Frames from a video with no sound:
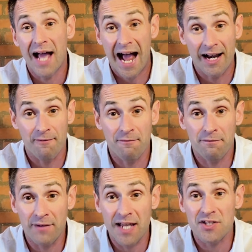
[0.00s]
and it
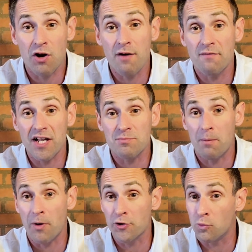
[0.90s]
fits our investment
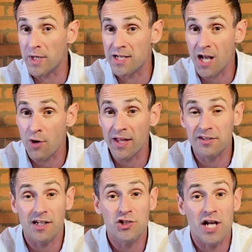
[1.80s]
model, we know that's
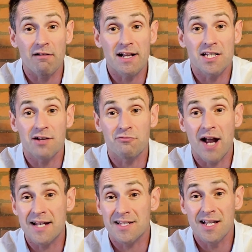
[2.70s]
going to generate enough
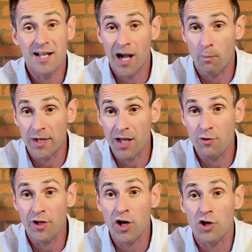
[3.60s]
rents, and we know
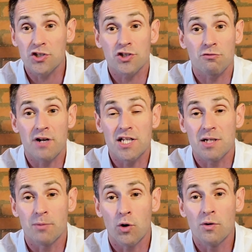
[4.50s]
the costs are
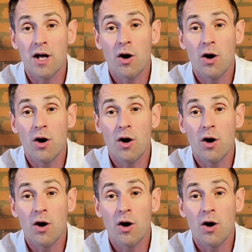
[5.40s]
reasonable,